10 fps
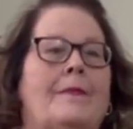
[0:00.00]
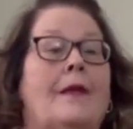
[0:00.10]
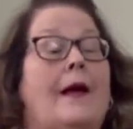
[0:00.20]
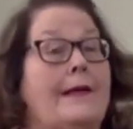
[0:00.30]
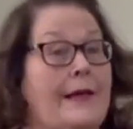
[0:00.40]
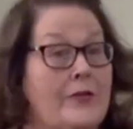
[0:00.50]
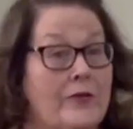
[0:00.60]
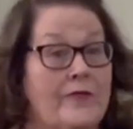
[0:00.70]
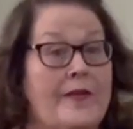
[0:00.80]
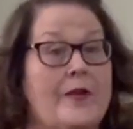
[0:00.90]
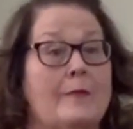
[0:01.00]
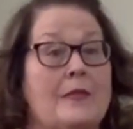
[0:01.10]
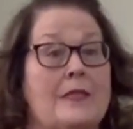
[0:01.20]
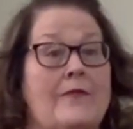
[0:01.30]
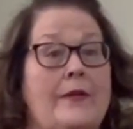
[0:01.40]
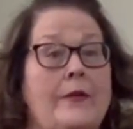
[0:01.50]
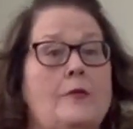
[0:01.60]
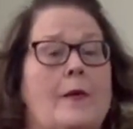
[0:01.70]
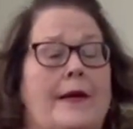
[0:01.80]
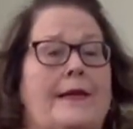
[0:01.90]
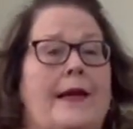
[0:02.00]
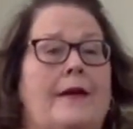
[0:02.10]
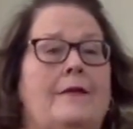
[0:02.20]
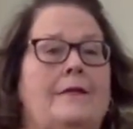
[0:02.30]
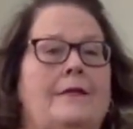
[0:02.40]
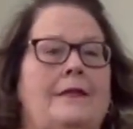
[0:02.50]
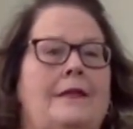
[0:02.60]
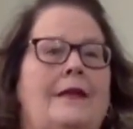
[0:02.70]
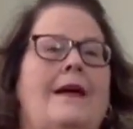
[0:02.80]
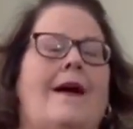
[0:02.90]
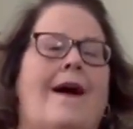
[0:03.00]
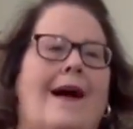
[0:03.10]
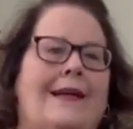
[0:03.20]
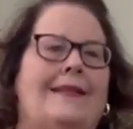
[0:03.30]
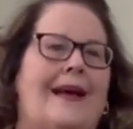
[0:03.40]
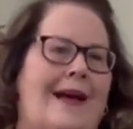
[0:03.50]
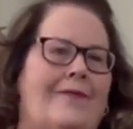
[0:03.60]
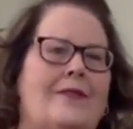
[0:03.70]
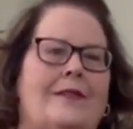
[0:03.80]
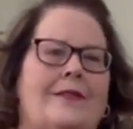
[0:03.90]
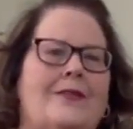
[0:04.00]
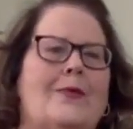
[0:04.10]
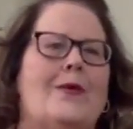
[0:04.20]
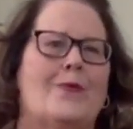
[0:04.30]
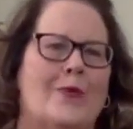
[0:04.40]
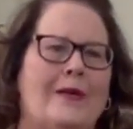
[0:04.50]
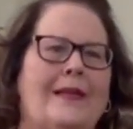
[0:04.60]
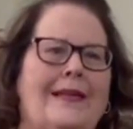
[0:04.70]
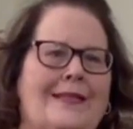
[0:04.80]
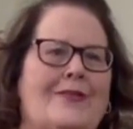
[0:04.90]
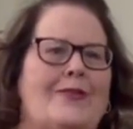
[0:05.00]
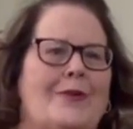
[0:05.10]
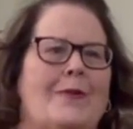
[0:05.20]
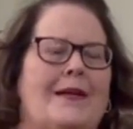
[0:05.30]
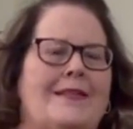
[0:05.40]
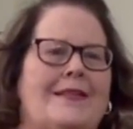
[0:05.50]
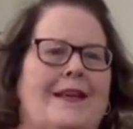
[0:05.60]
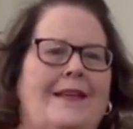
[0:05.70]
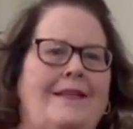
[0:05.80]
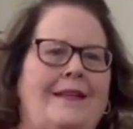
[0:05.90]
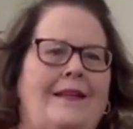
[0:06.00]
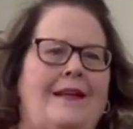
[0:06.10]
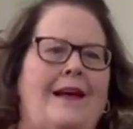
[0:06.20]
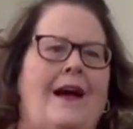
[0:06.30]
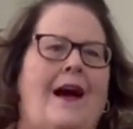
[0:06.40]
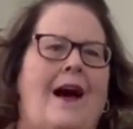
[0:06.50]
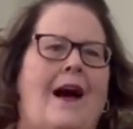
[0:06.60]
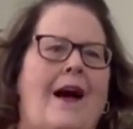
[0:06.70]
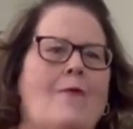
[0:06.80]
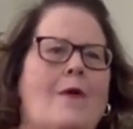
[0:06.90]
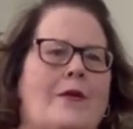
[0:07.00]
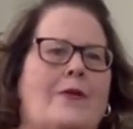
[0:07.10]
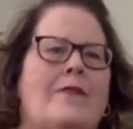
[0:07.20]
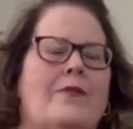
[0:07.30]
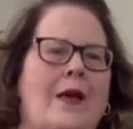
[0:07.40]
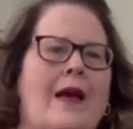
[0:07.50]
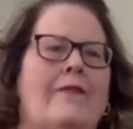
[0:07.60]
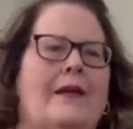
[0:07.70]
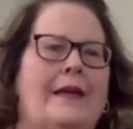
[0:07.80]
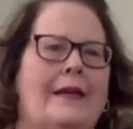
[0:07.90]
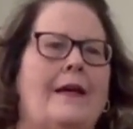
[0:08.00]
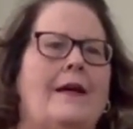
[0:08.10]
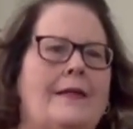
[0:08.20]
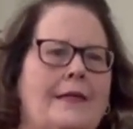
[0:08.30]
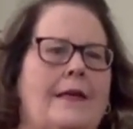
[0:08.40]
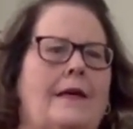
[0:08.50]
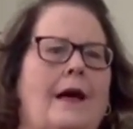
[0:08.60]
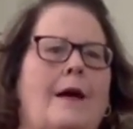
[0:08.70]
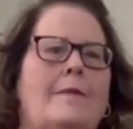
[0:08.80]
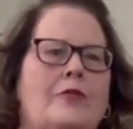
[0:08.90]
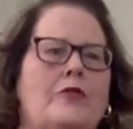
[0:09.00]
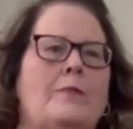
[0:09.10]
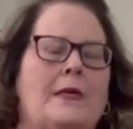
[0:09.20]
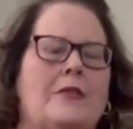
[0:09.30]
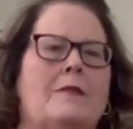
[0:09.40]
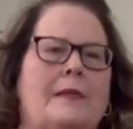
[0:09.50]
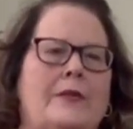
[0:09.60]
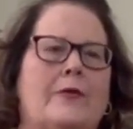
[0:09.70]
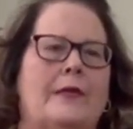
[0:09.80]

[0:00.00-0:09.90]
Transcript: I guess your finger must have healed by now. I laughed. So it really is you, I said. I wonder if you have any idea how much you meant to me during